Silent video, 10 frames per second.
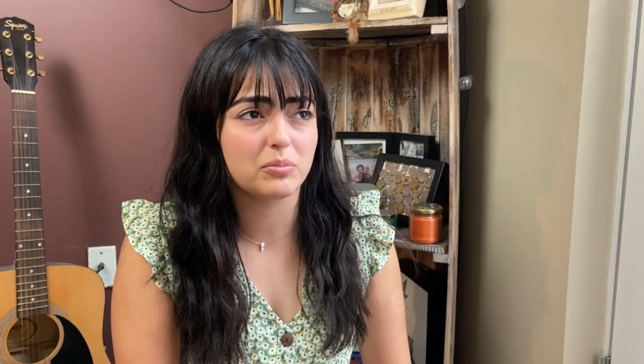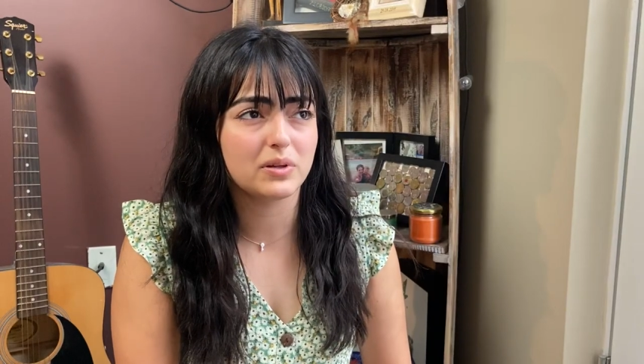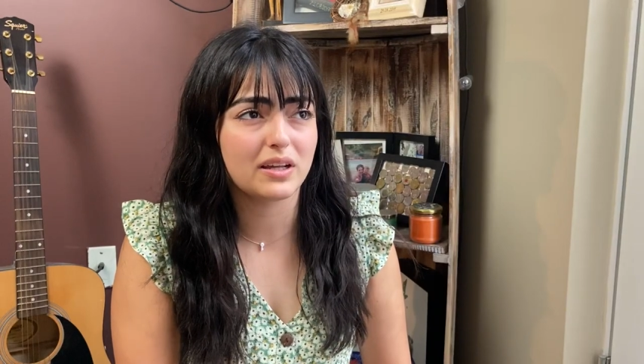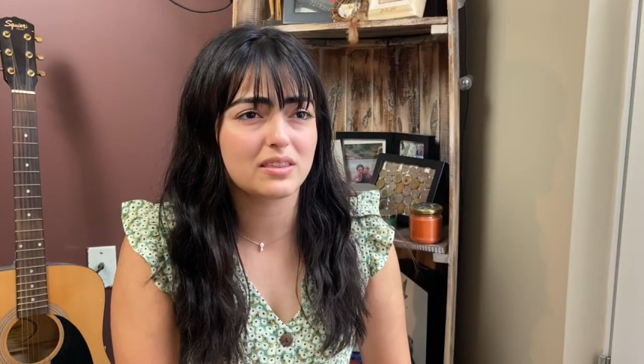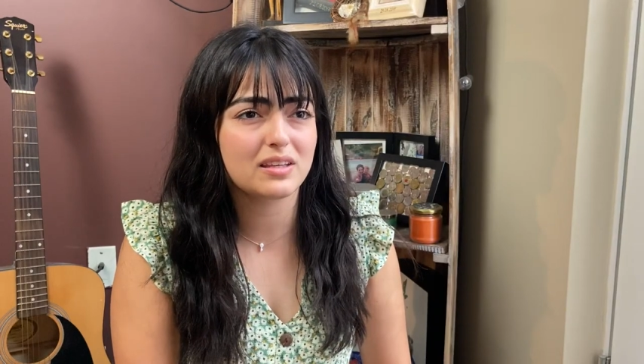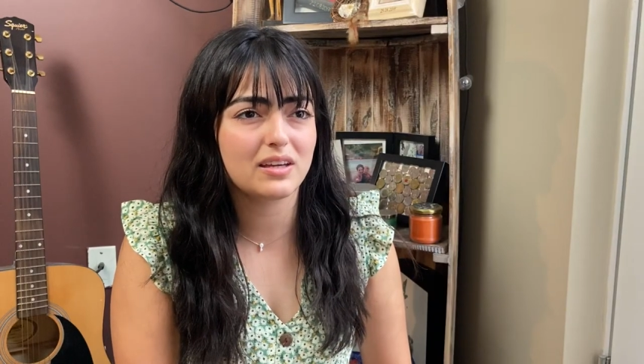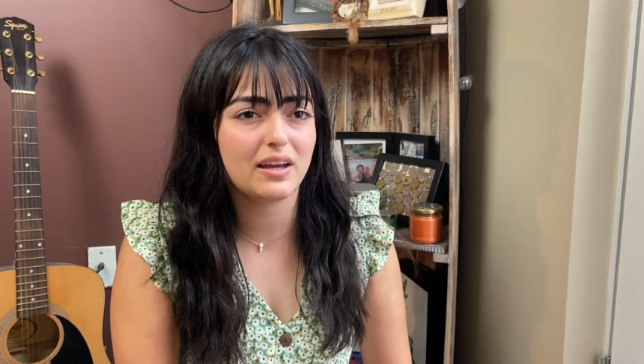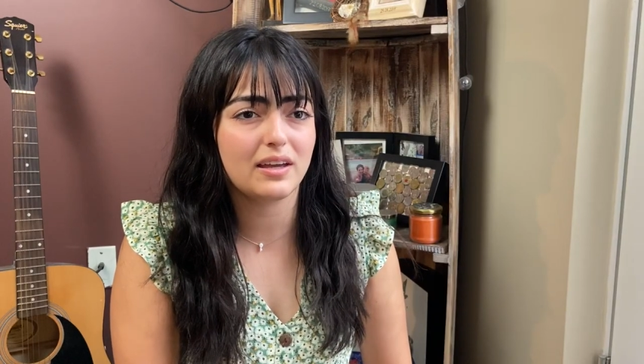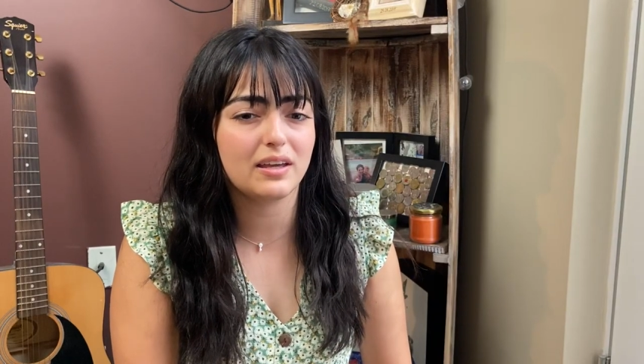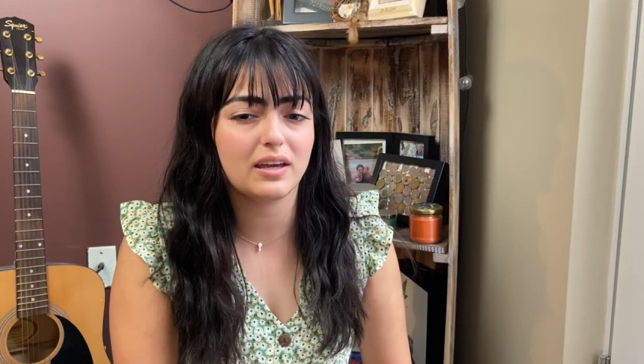But I think
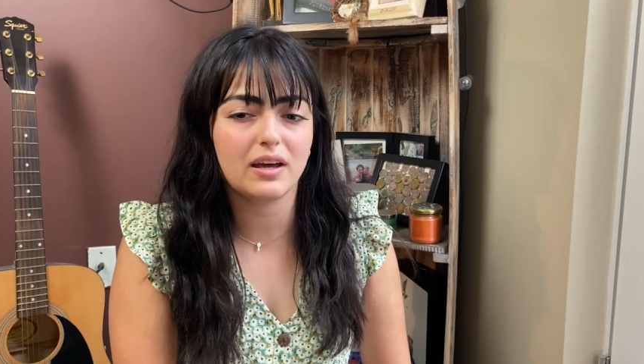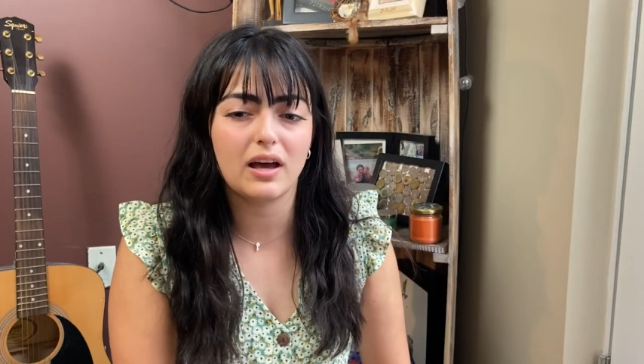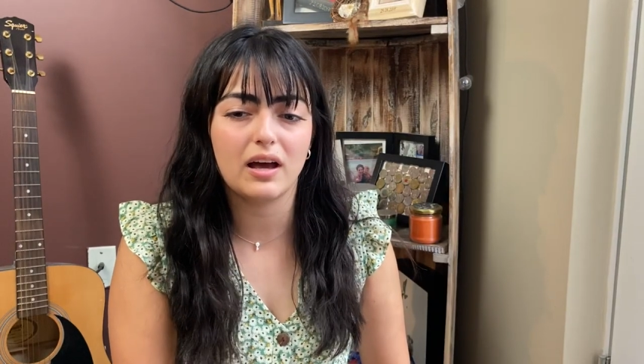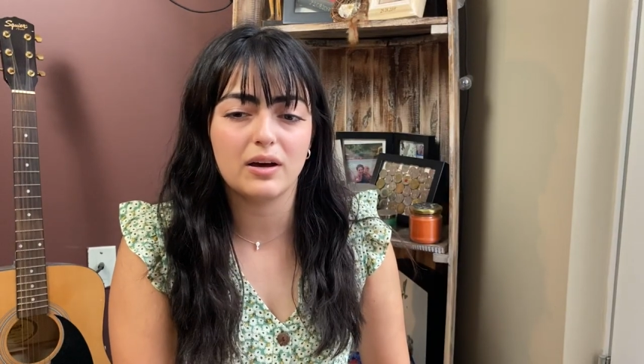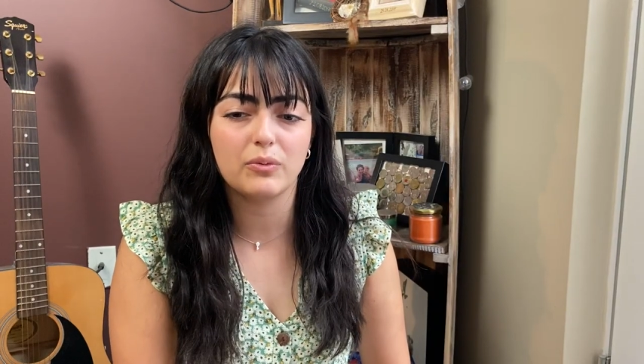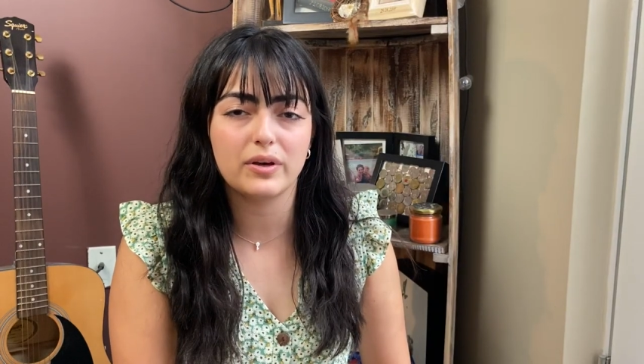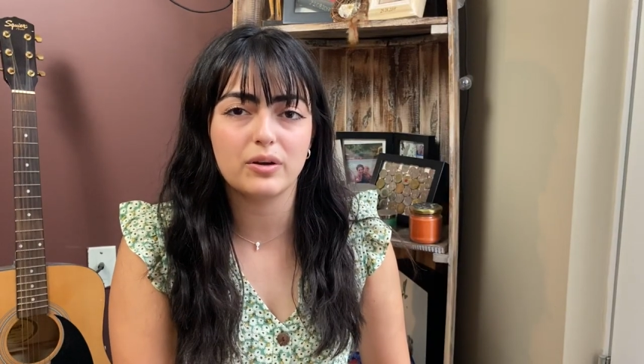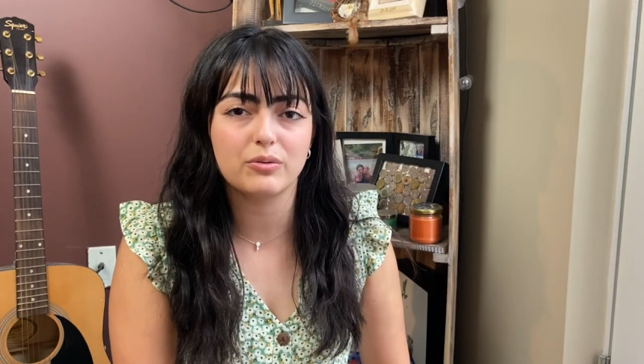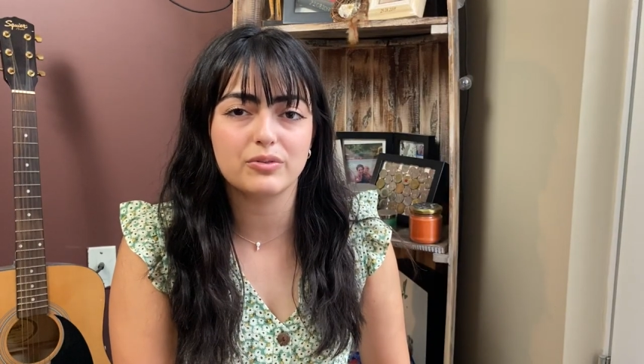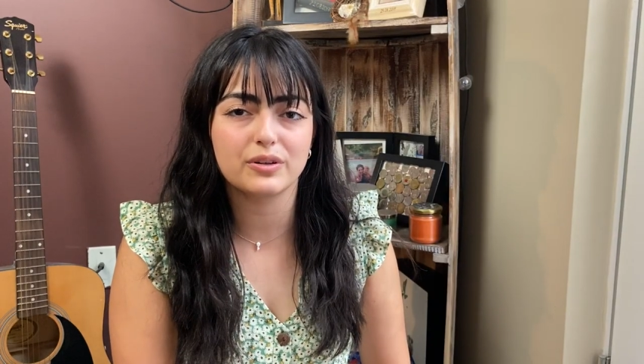I went
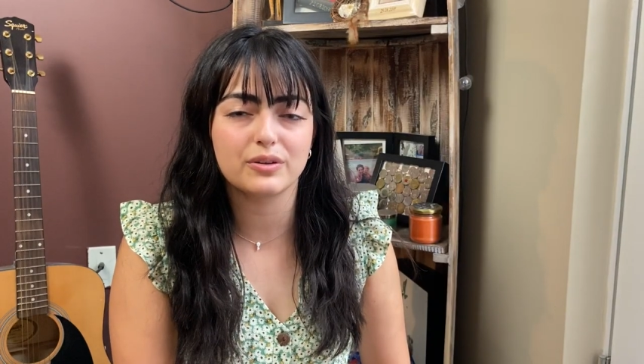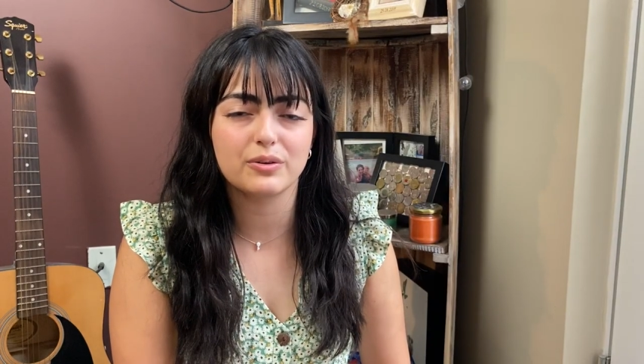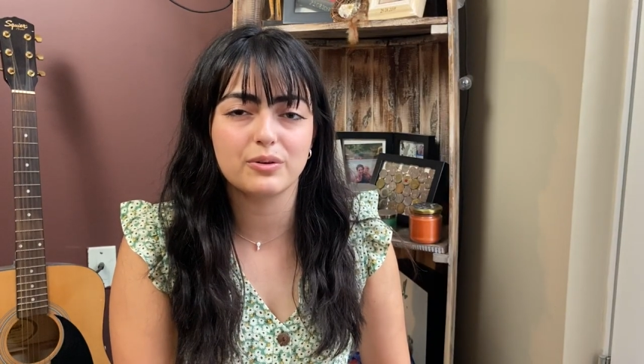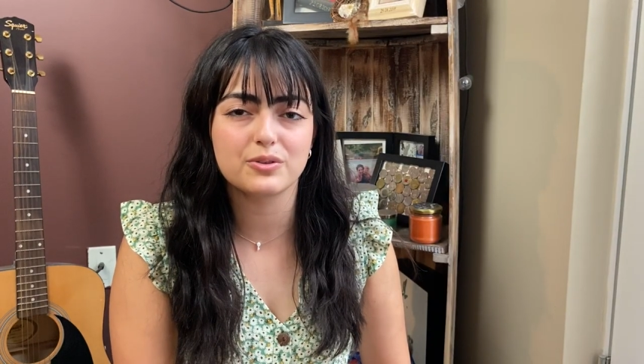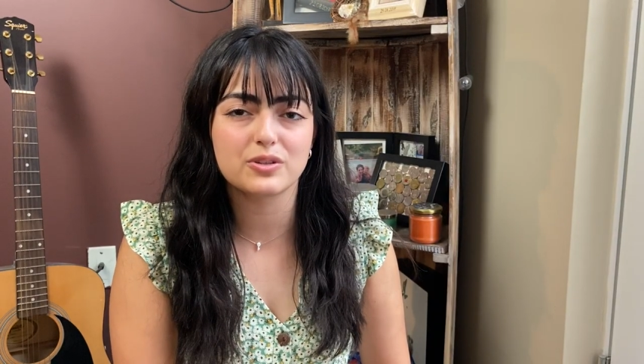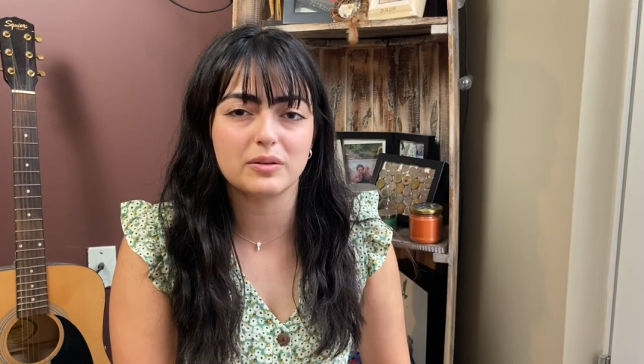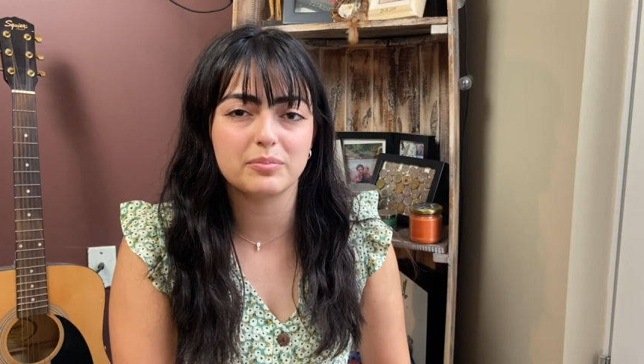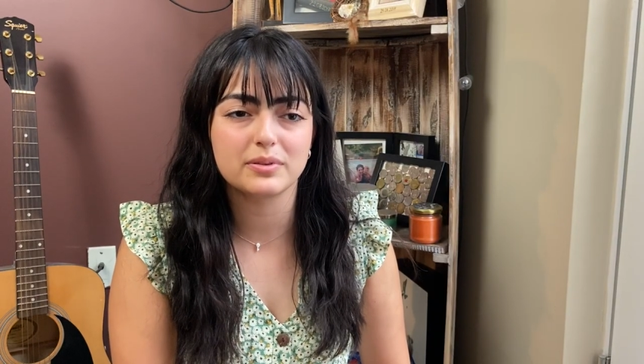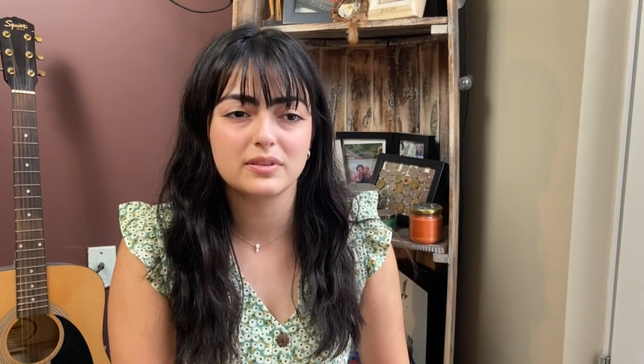over the whole trip.